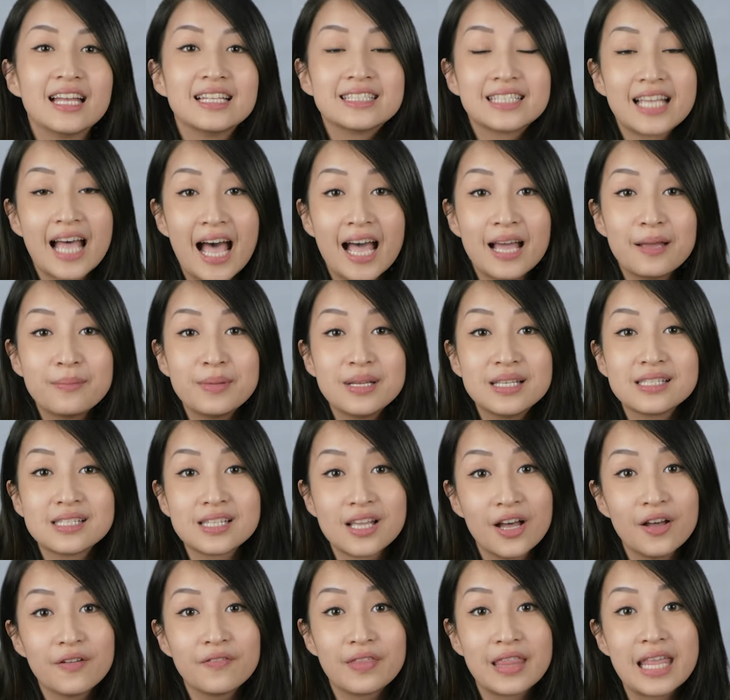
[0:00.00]
Time is
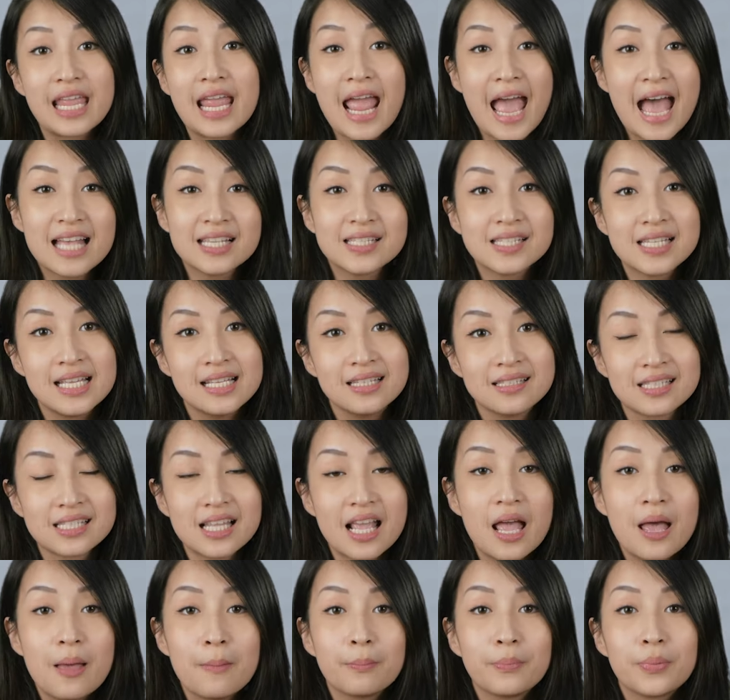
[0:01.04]
of the essence.
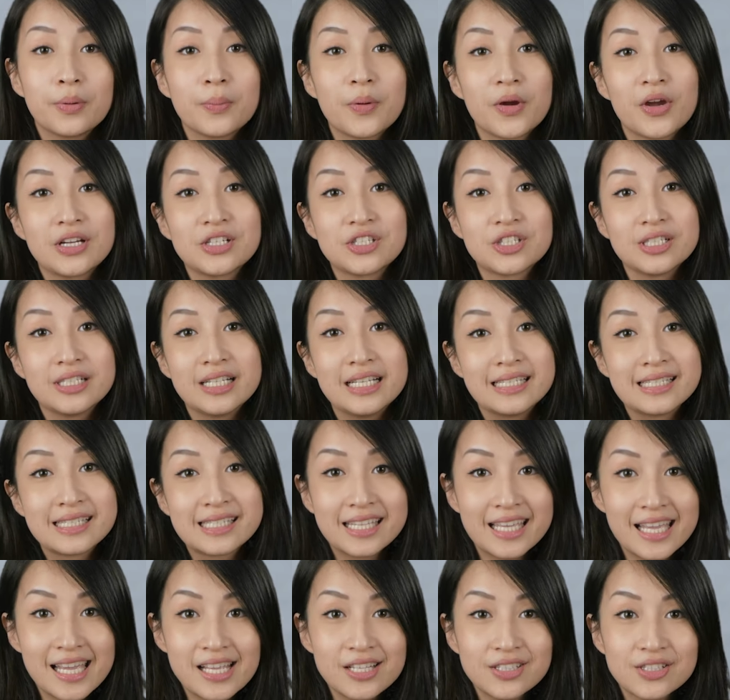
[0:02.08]
Preparation is
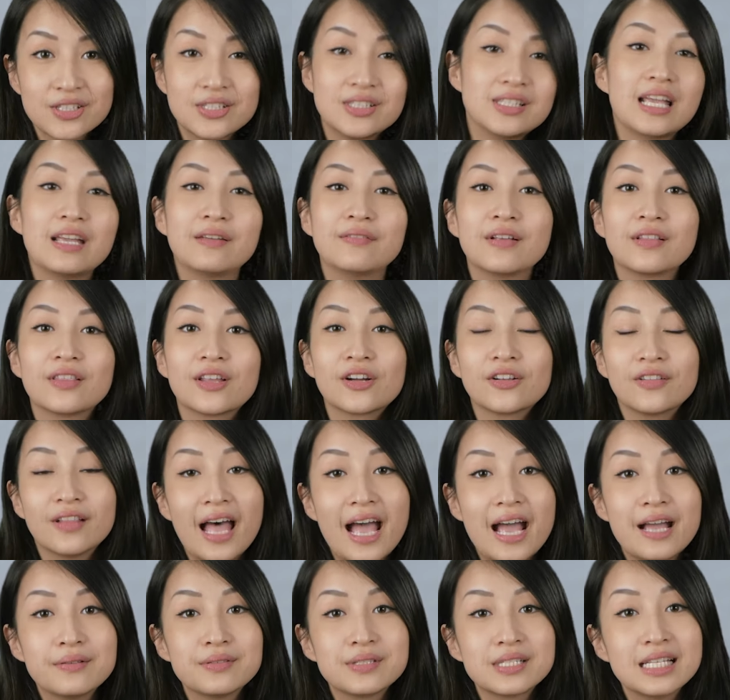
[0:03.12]
key to saving their
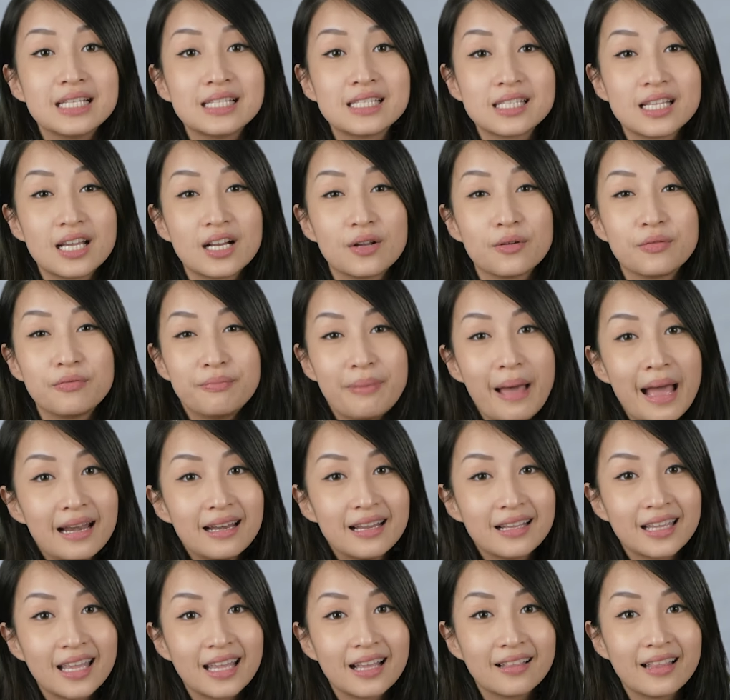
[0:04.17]
lives instead of
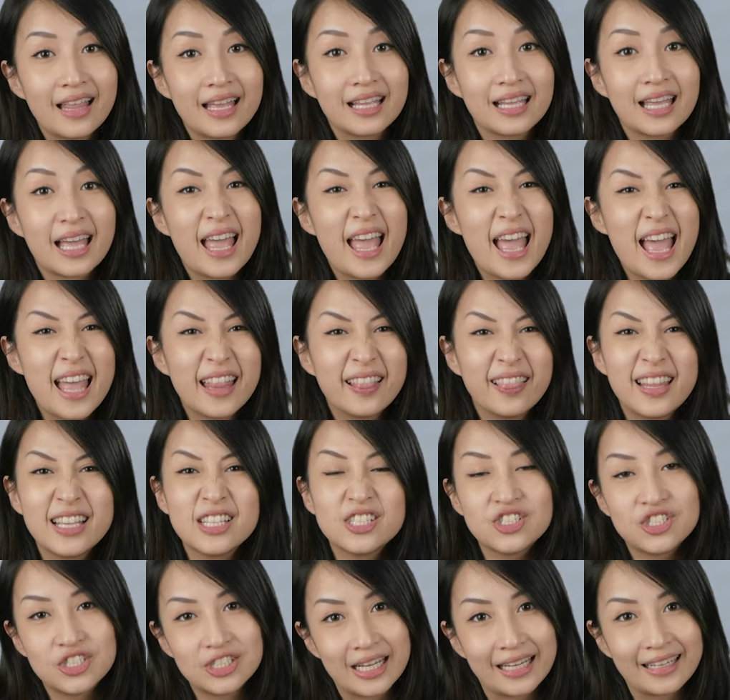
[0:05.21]
panicking like a
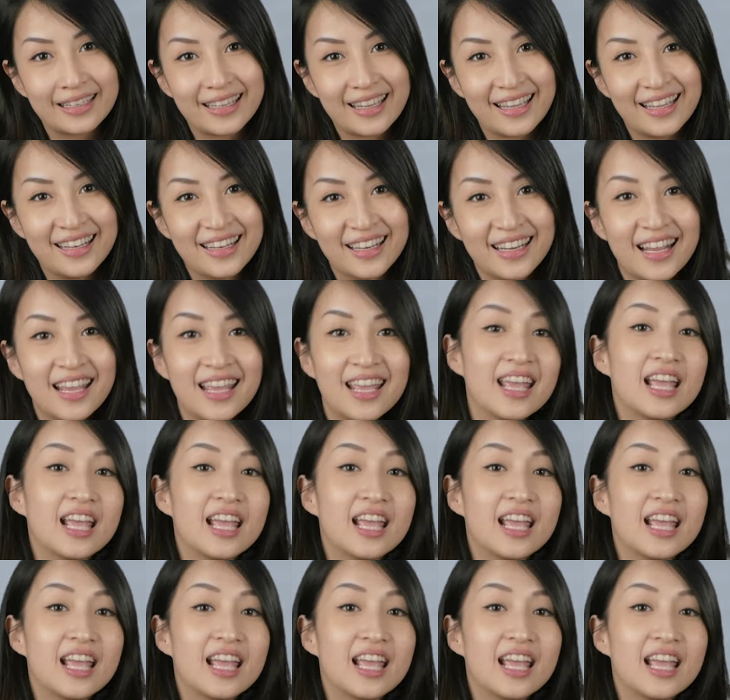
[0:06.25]
headless chicken.